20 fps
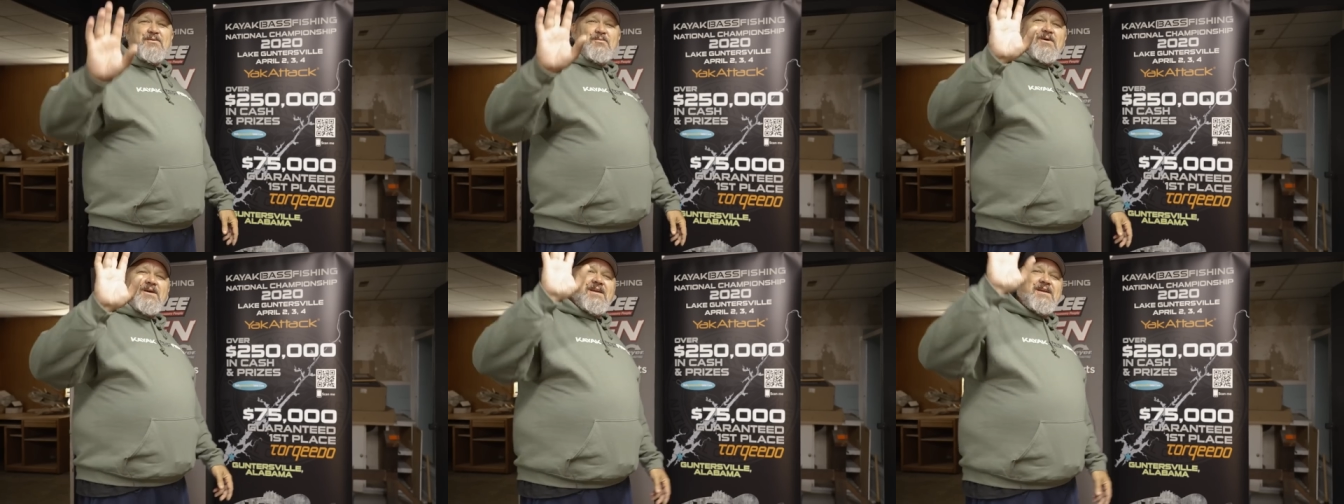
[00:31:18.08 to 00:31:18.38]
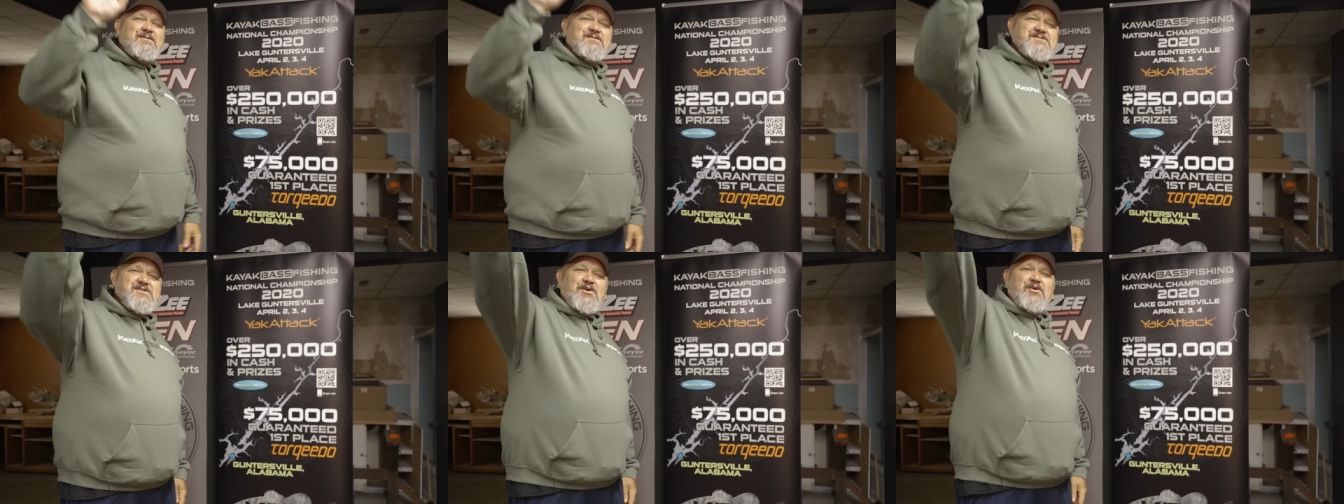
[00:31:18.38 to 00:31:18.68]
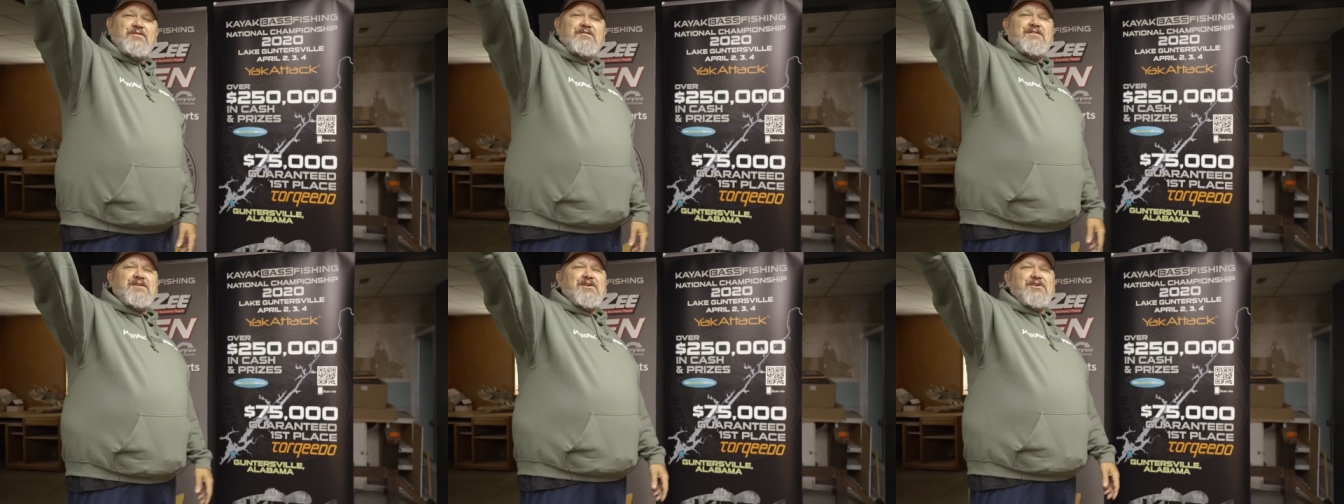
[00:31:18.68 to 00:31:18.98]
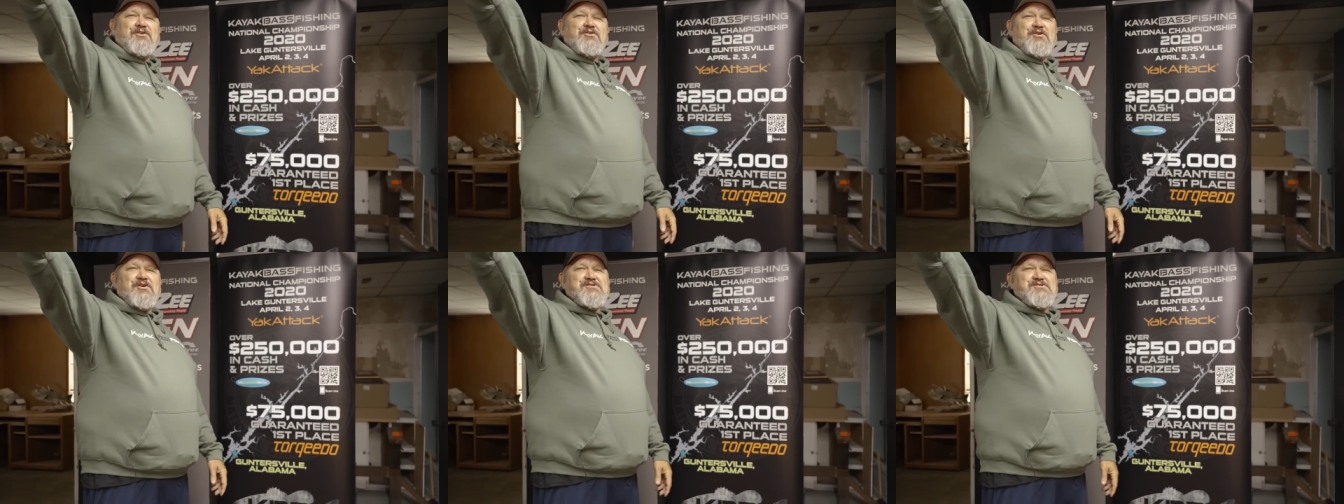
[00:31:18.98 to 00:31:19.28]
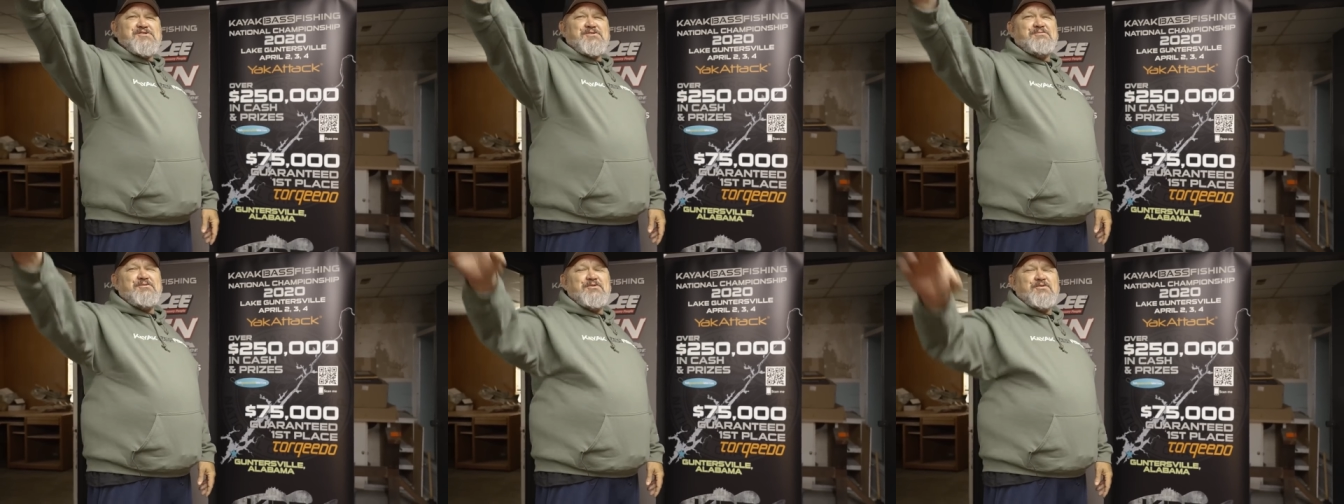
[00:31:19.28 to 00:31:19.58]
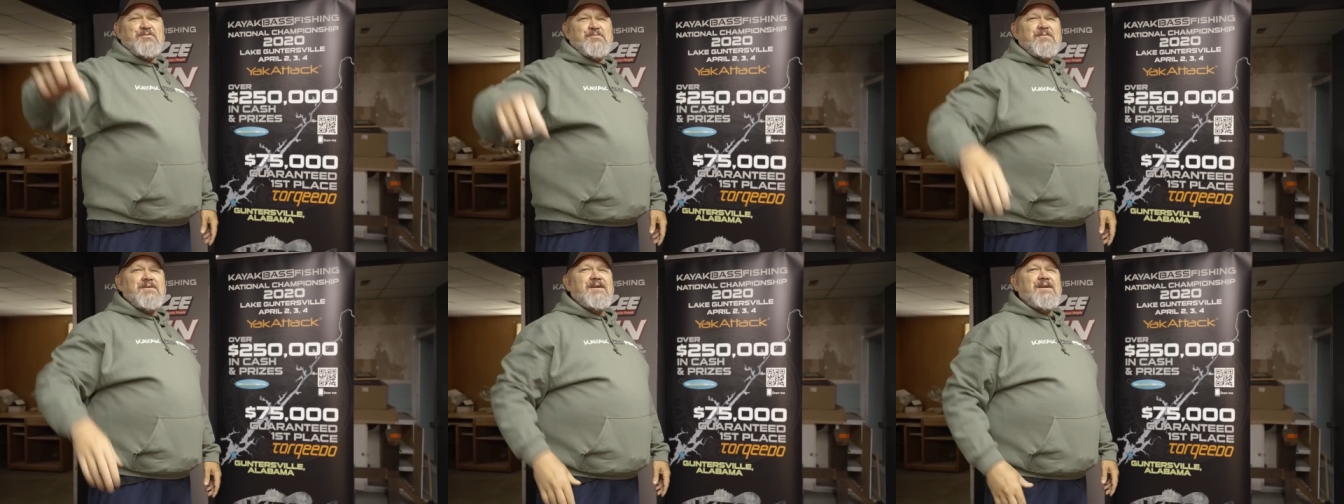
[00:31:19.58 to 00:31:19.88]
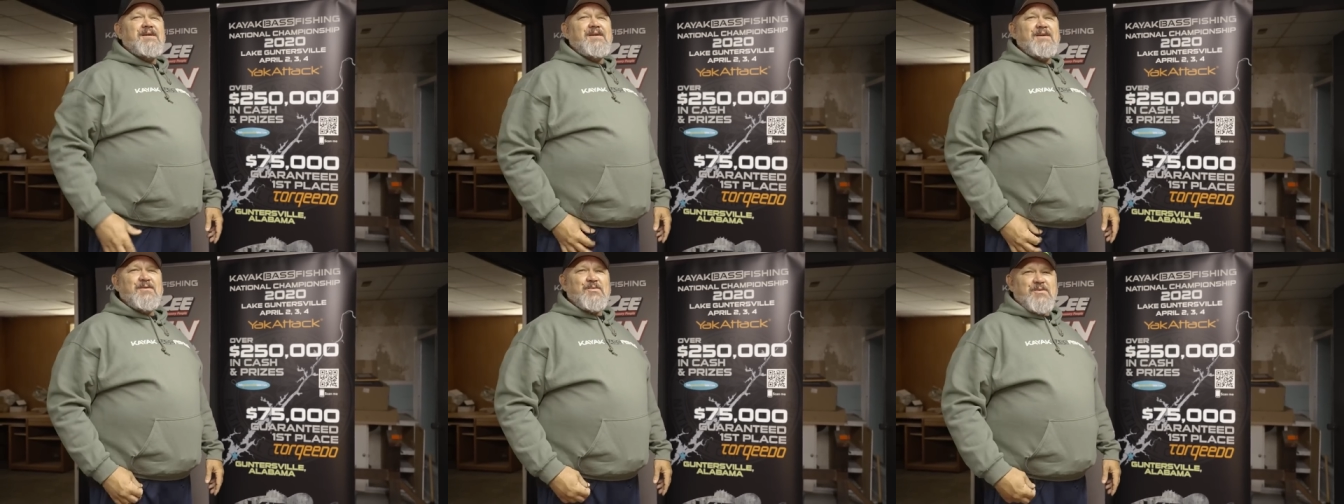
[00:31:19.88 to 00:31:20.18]
the way, he was over there across the room
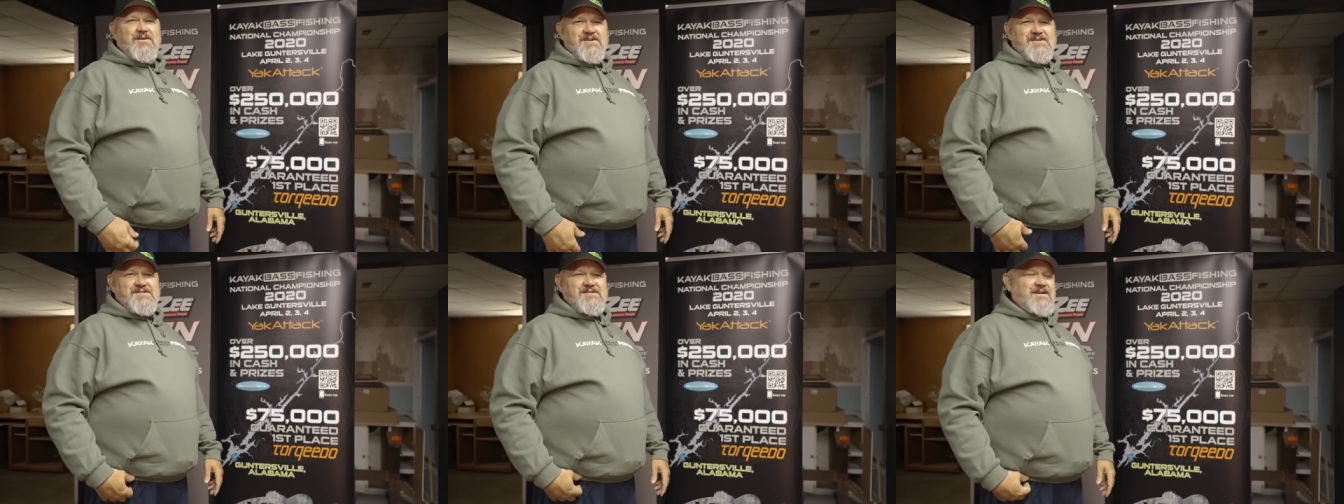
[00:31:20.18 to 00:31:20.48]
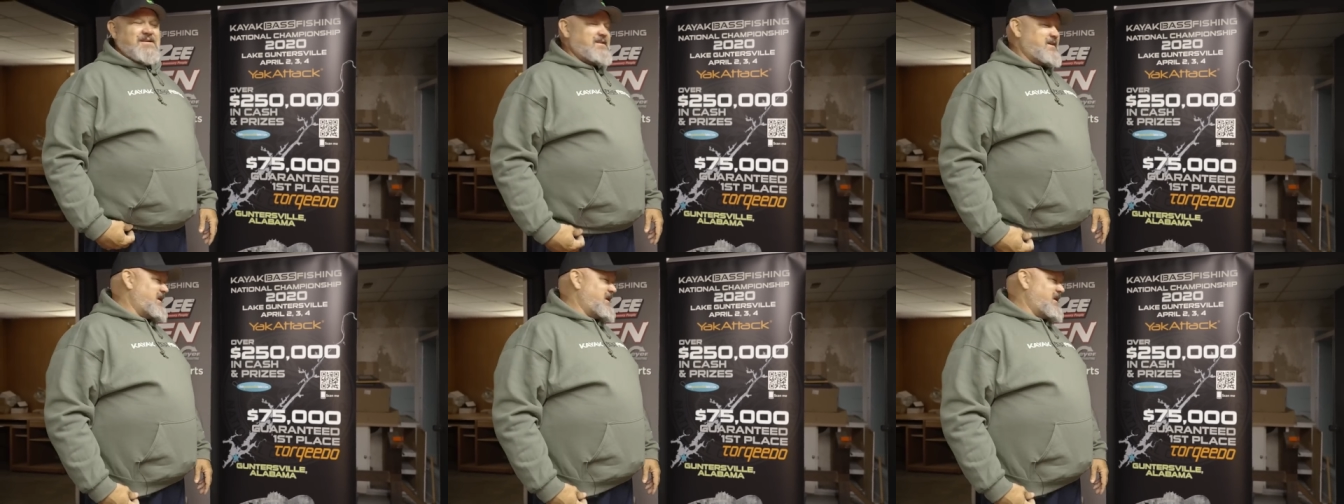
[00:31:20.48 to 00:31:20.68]
when he said